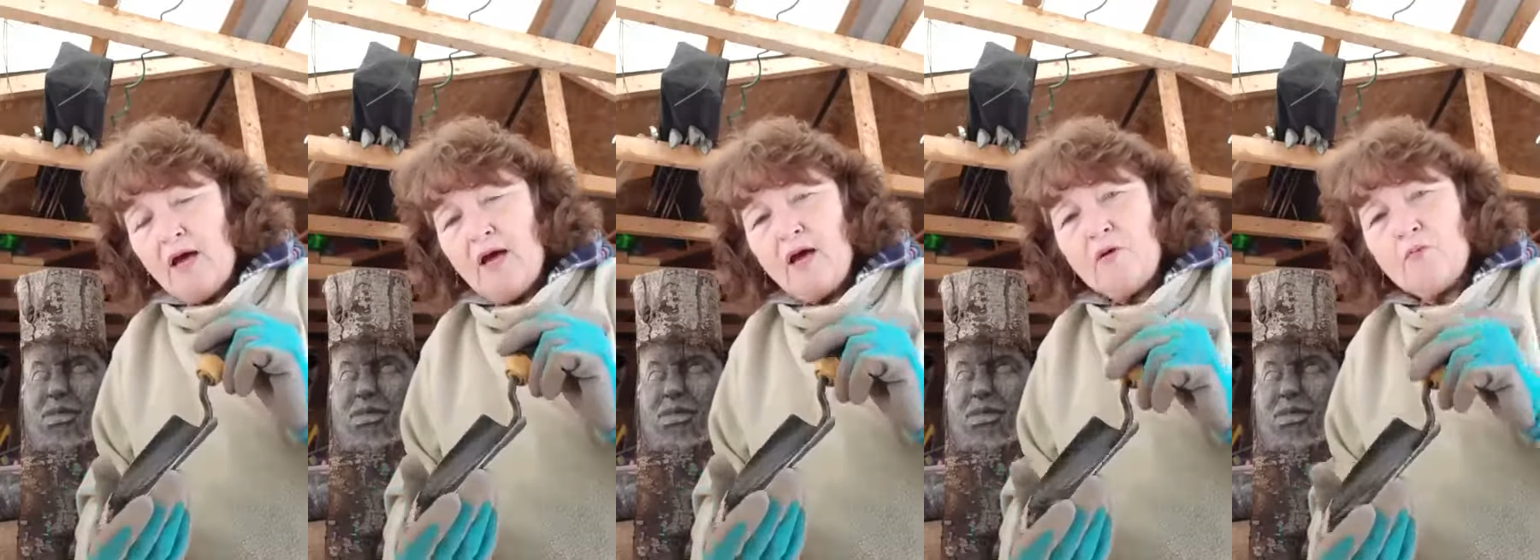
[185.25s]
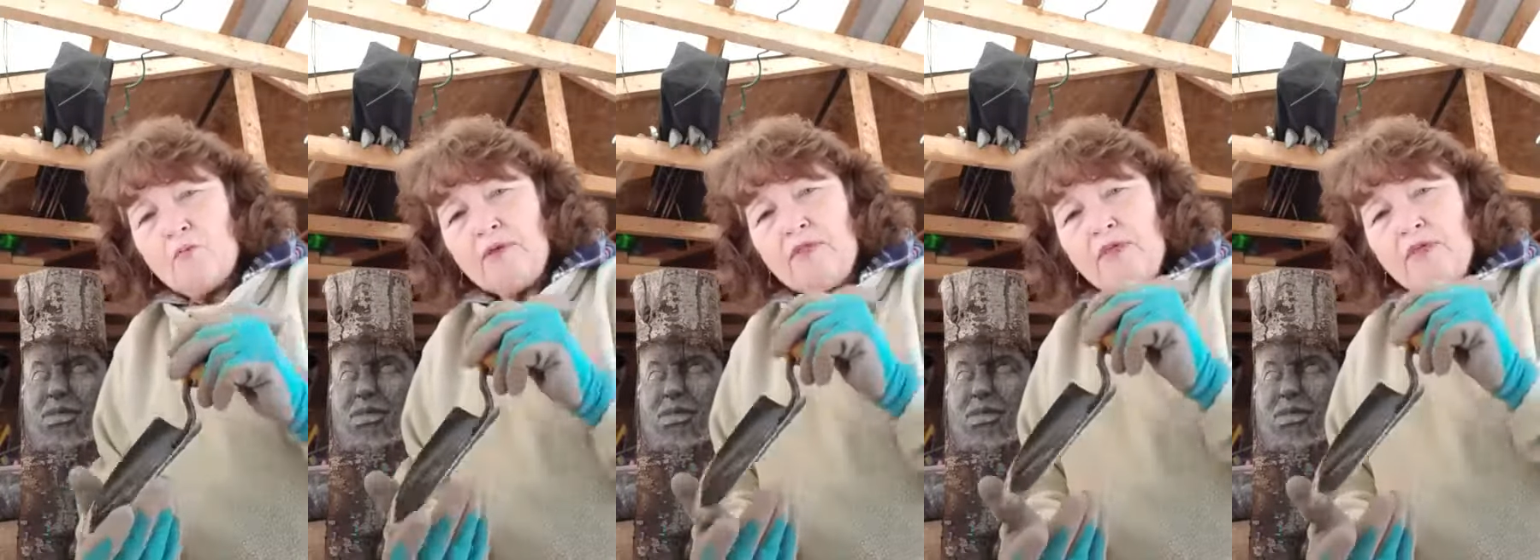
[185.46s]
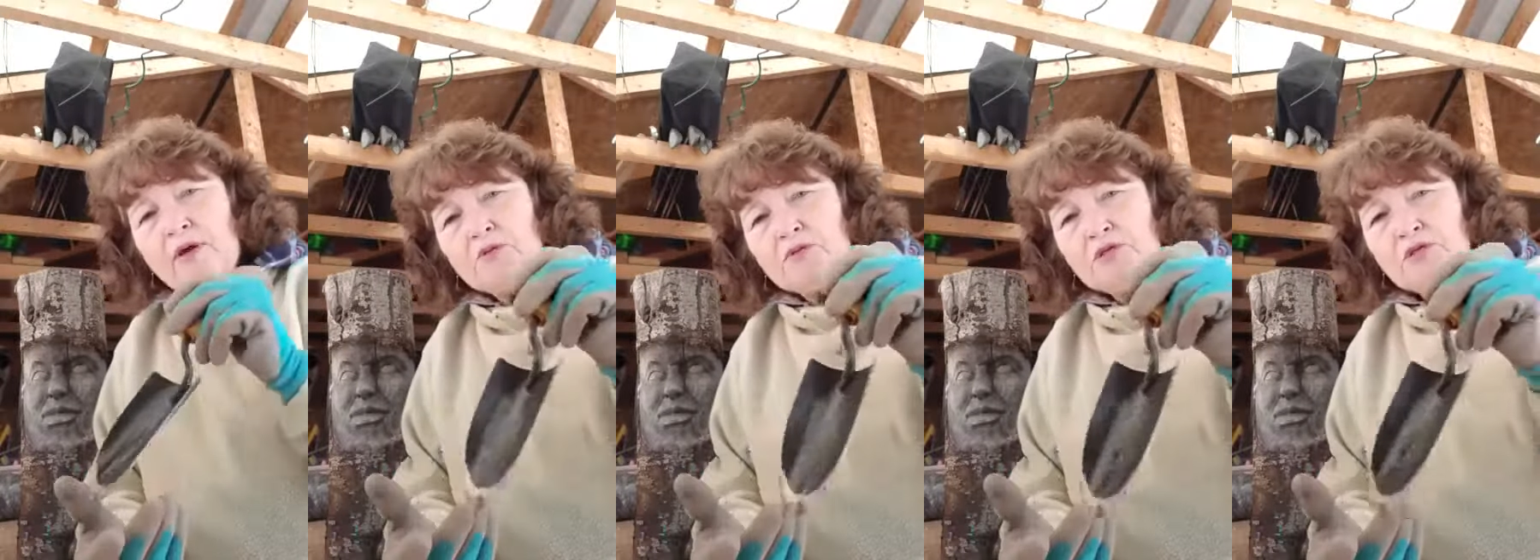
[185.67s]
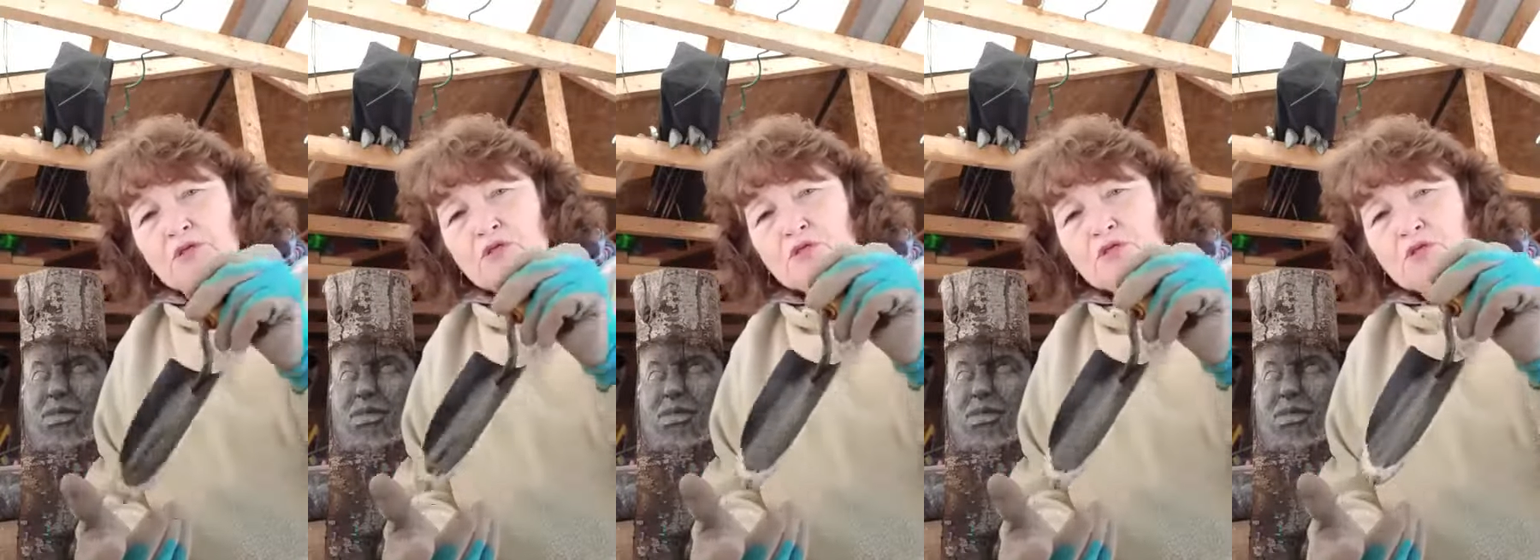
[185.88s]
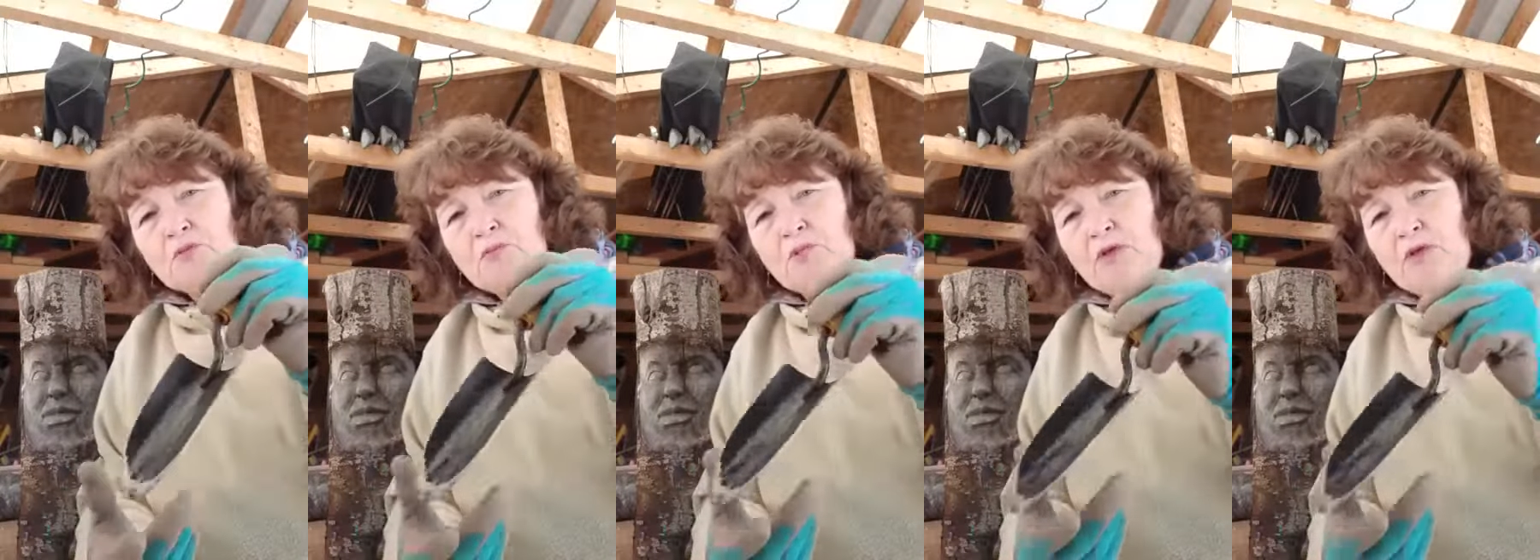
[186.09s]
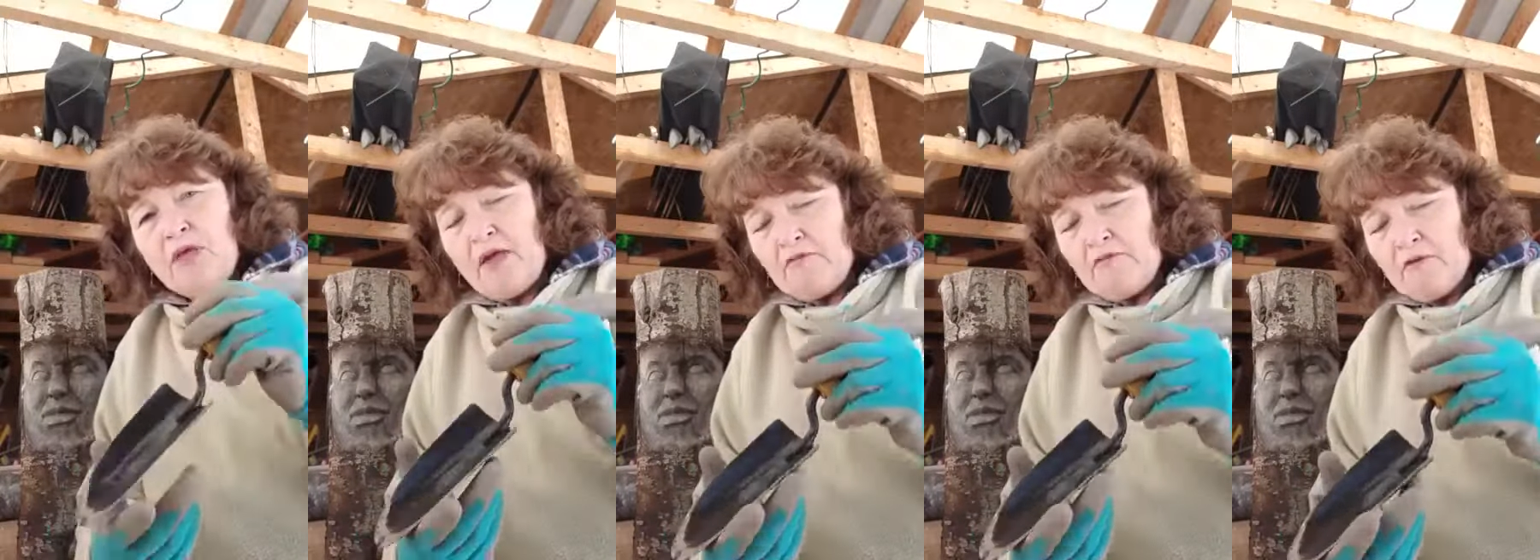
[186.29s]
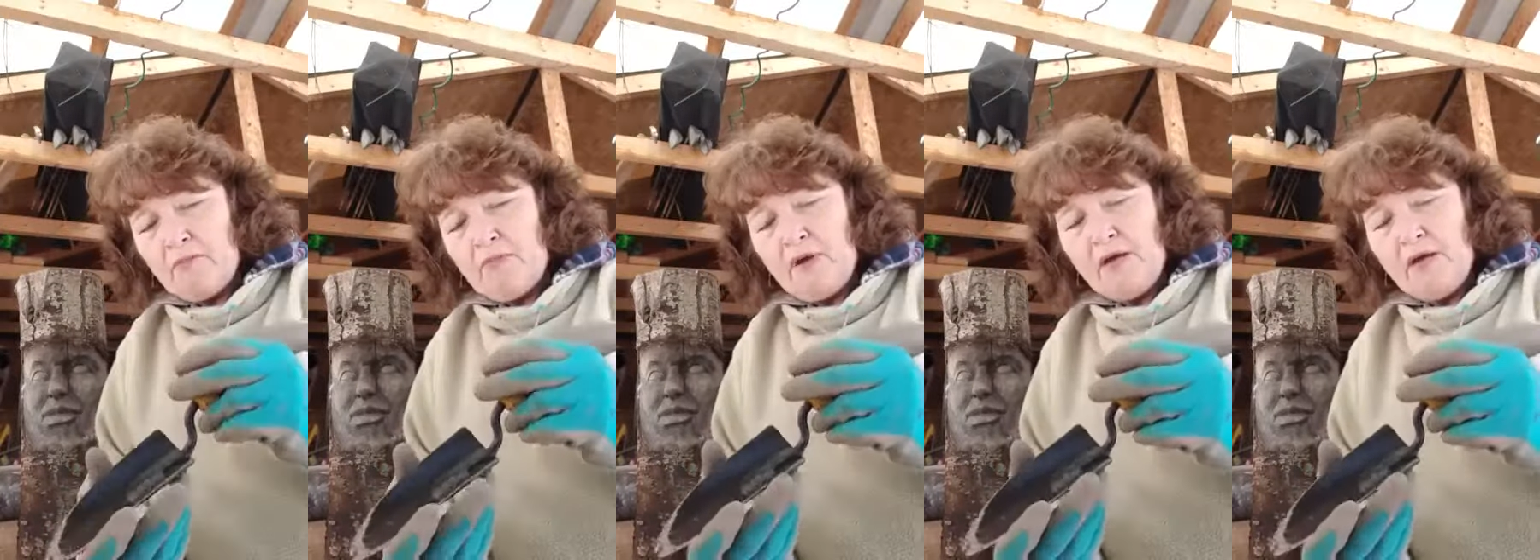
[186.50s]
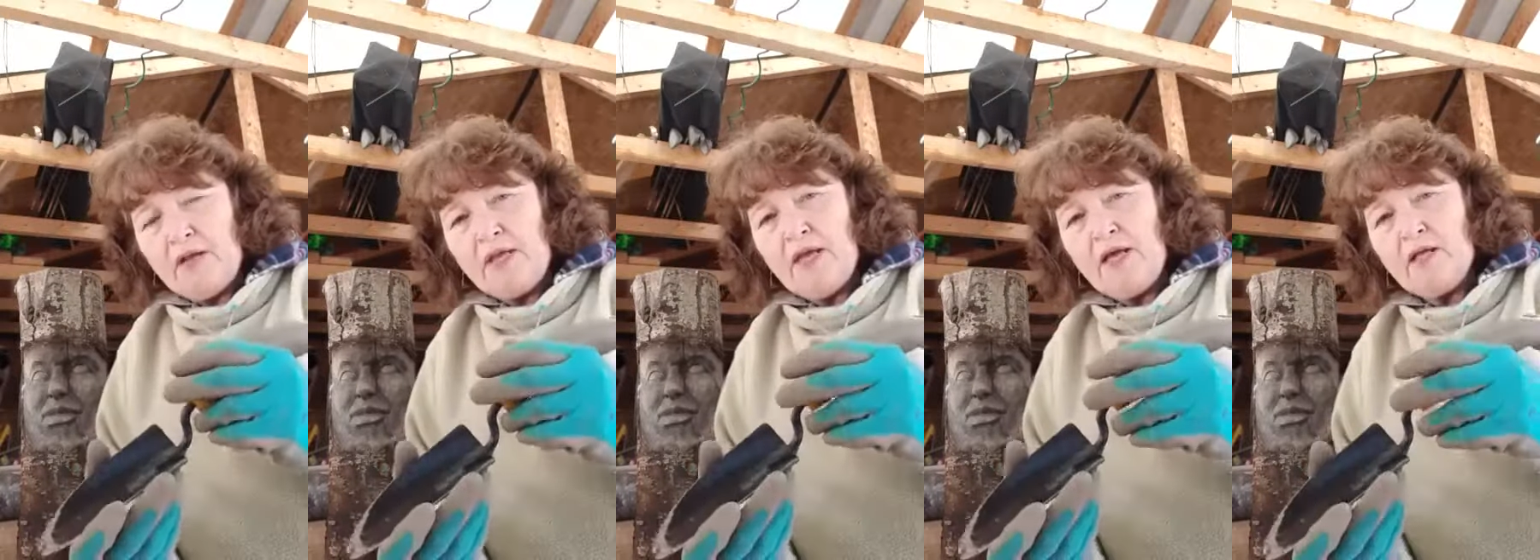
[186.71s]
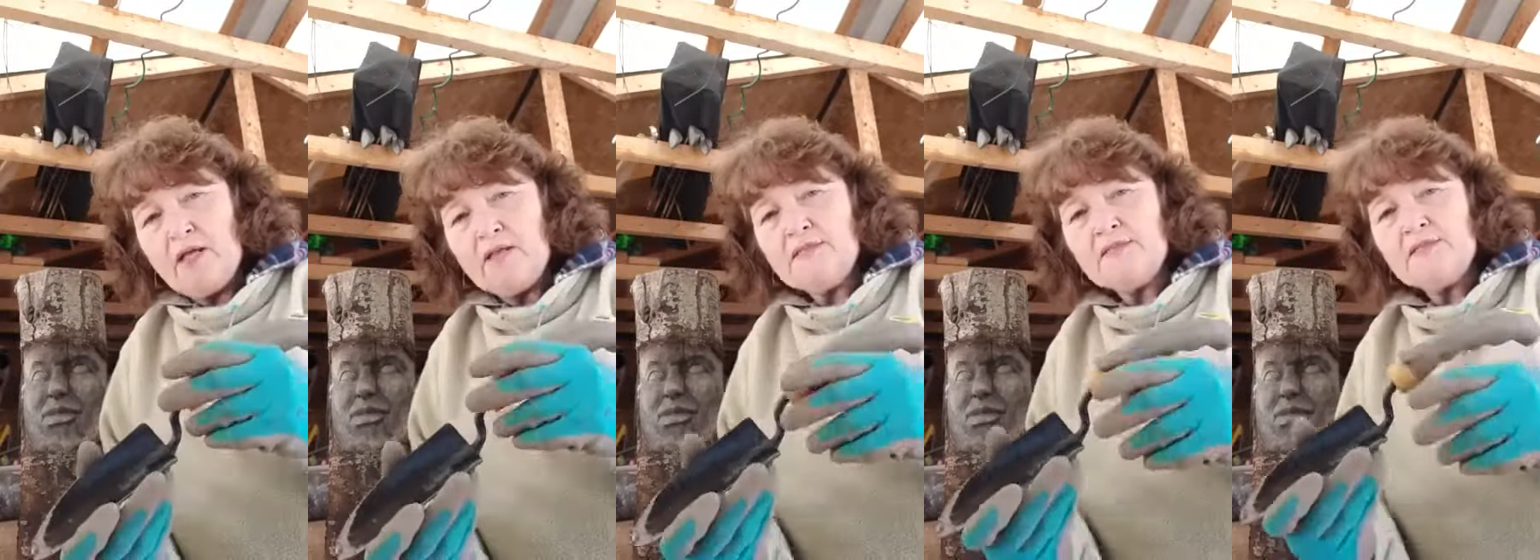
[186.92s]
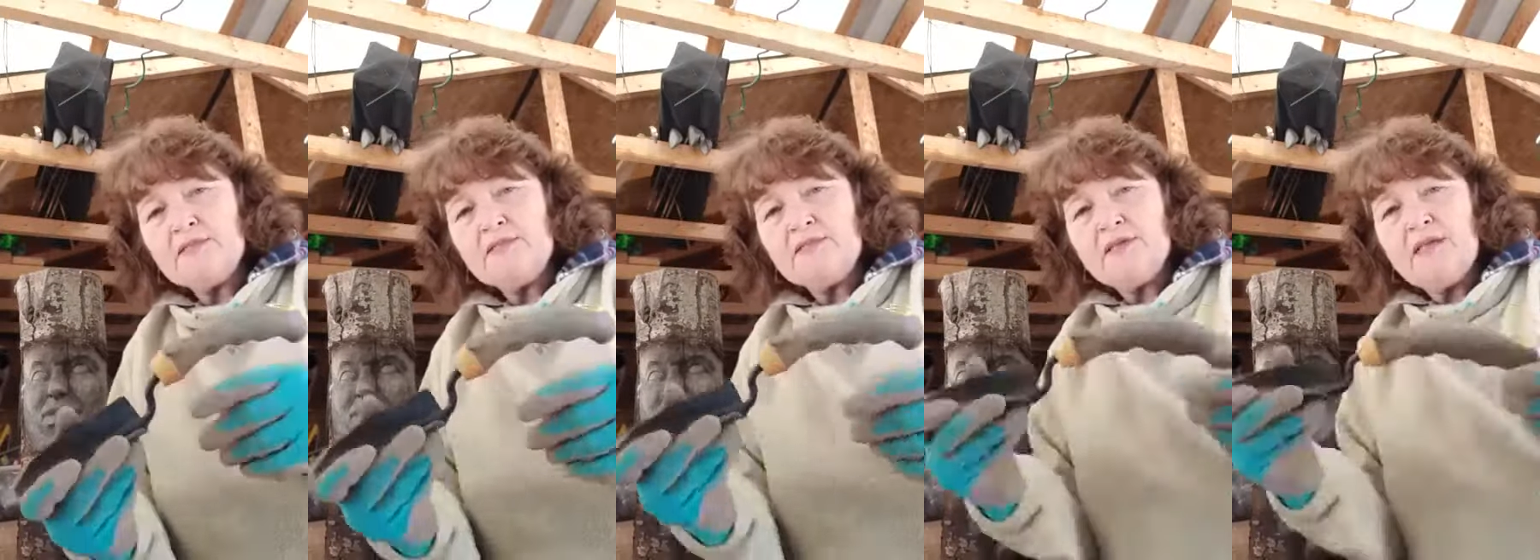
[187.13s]
without disturbing everybody
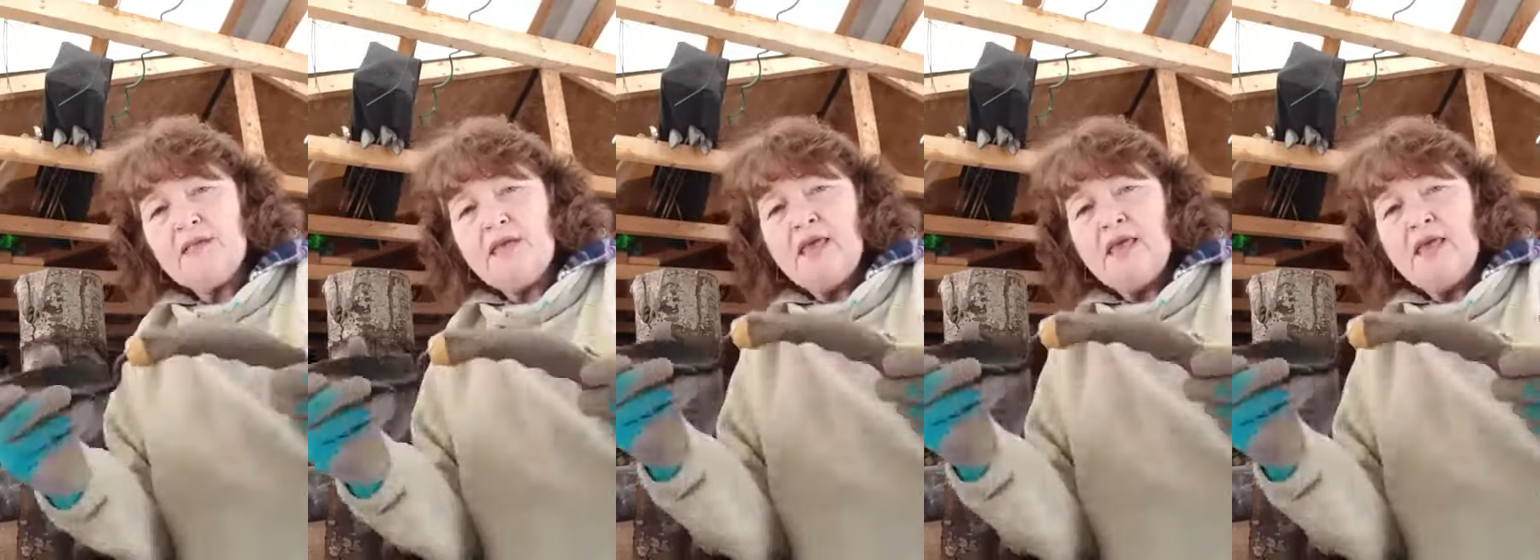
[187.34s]
else.